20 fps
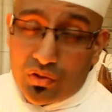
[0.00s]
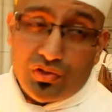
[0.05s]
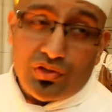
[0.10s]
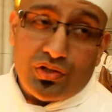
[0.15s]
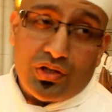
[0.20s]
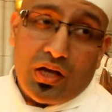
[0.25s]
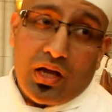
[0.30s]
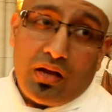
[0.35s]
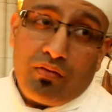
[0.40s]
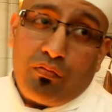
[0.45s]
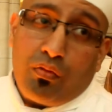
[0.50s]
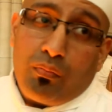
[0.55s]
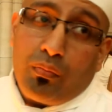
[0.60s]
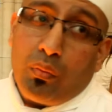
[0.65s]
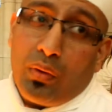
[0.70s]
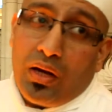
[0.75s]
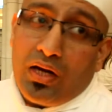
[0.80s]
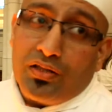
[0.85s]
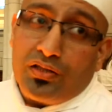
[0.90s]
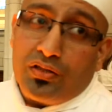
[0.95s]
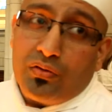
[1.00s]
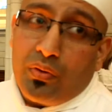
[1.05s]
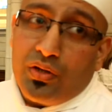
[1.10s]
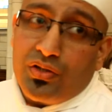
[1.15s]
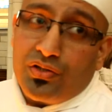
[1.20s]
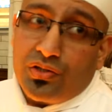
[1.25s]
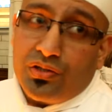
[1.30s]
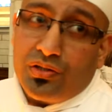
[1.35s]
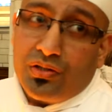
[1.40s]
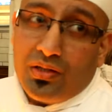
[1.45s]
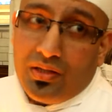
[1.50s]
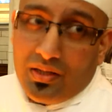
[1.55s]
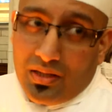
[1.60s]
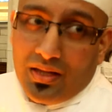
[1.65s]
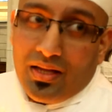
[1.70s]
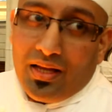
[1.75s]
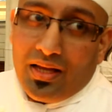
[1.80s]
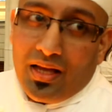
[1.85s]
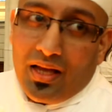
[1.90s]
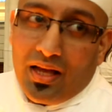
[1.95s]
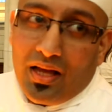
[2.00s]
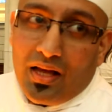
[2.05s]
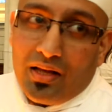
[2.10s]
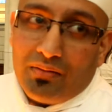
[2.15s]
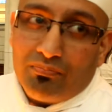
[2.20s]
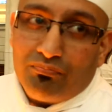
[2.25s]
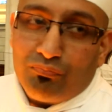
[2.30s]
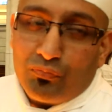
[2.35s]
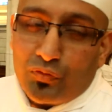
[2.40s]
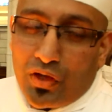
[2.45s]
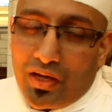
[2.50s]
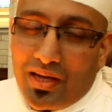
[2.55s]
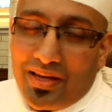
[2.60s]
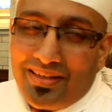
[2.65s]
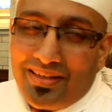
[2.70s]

which is again from the Wellington region. Um, so